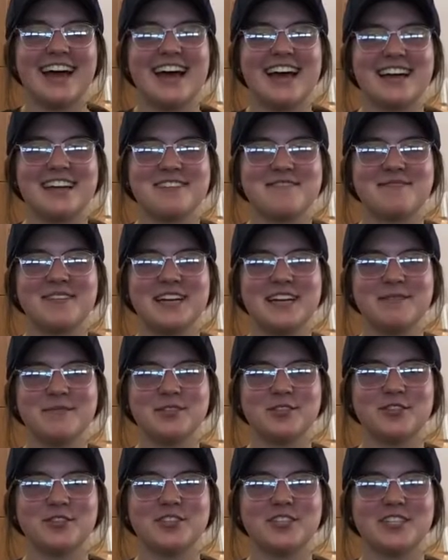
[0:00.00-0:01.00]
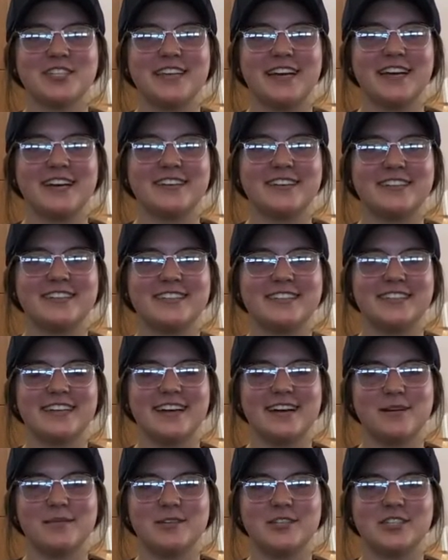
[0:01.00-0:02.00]
Hi, my name is Tricia Yahl, and
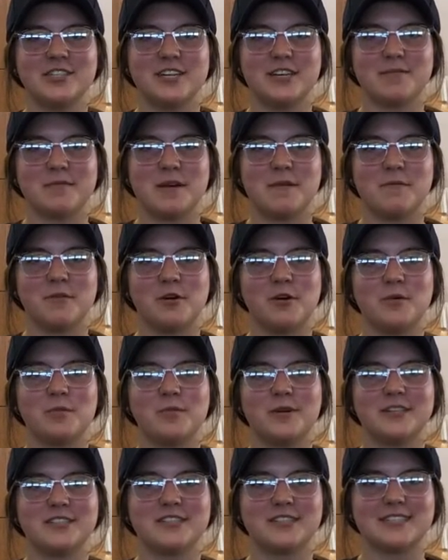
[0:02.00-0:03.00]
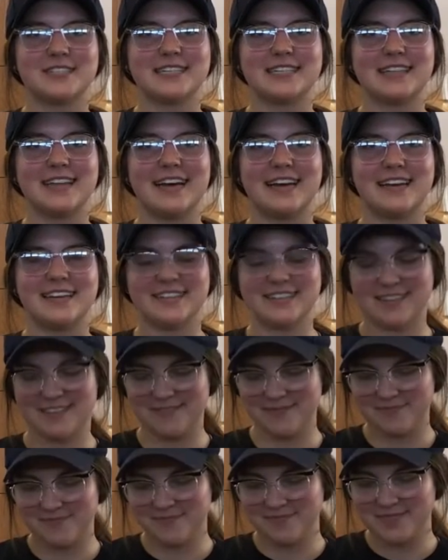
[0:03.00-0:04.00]
today I'll be sharing my poem, Winter's Delight.
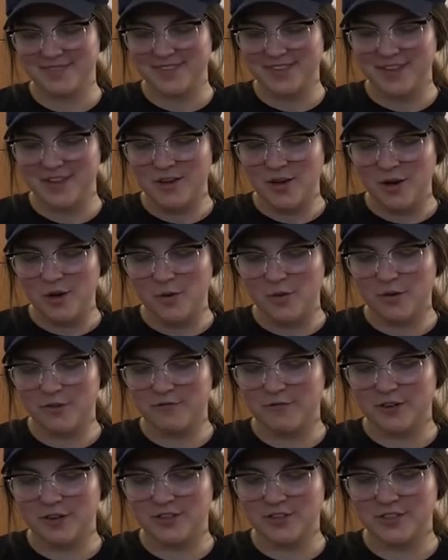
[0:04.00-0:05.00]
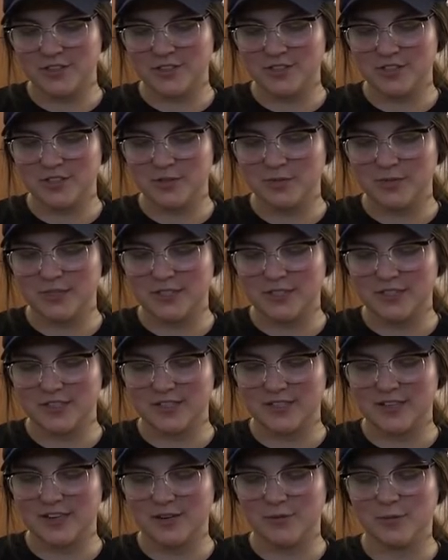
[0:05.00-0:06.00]
When fall turns to
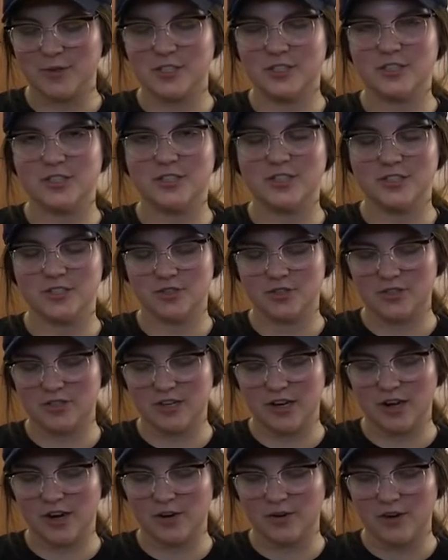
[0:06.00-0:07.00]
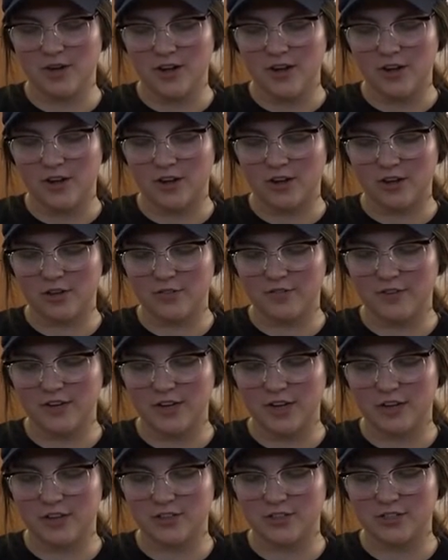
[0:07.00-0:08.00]
winter and winter into snow, all of the
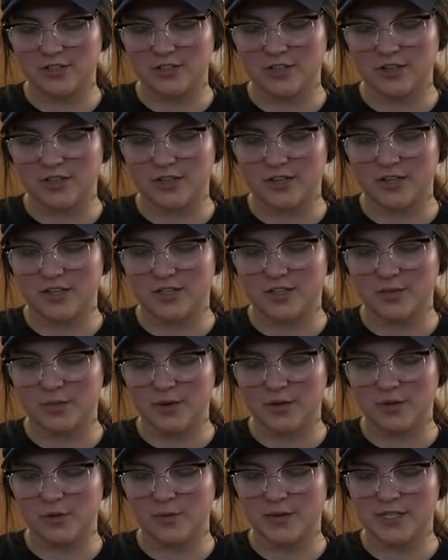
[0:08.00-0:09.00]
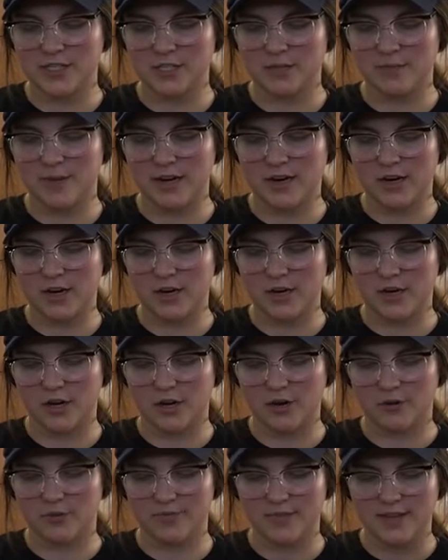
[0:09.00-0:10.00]
colors scurry to where the winter may not
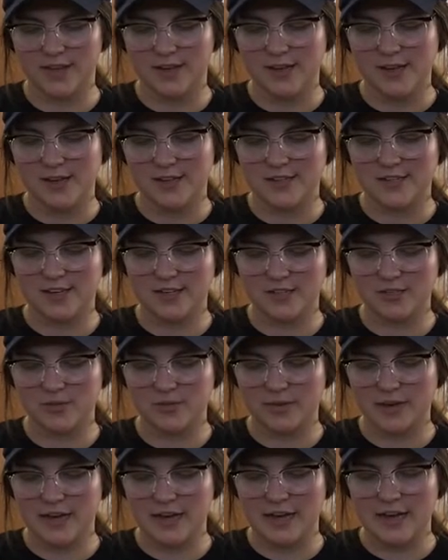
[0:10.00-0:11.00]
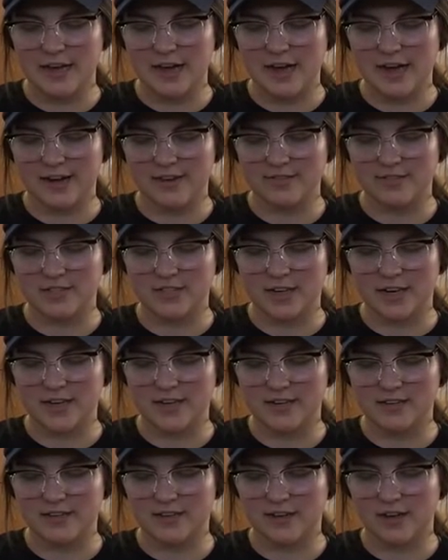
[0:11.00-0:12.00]
go. Tucked away, out of
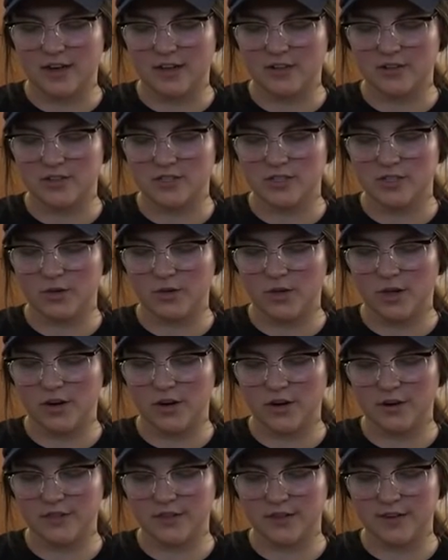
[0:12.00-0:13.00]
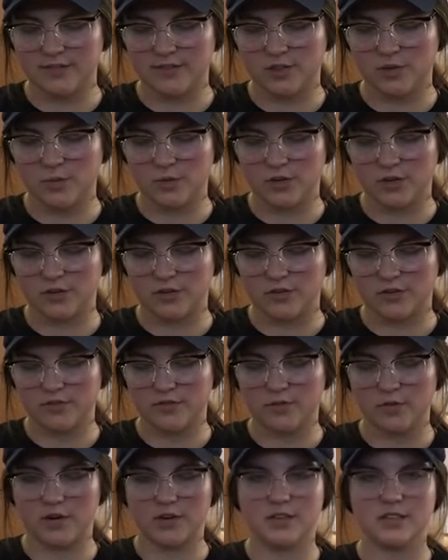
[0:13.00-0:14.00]
sight, the colors no longer live in the world,
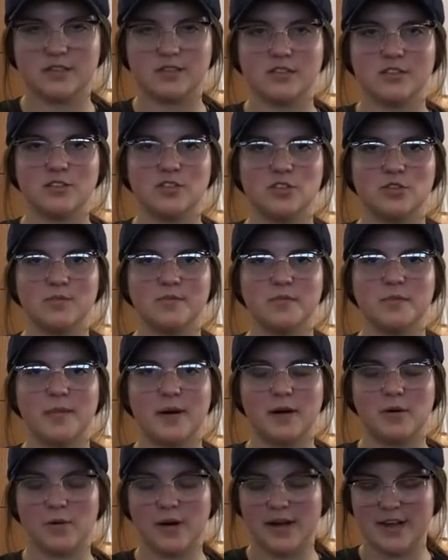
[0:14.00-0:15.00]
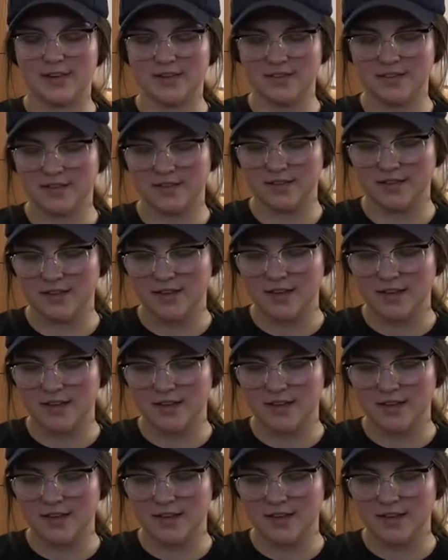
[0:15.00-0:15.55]
for it is consumed by white.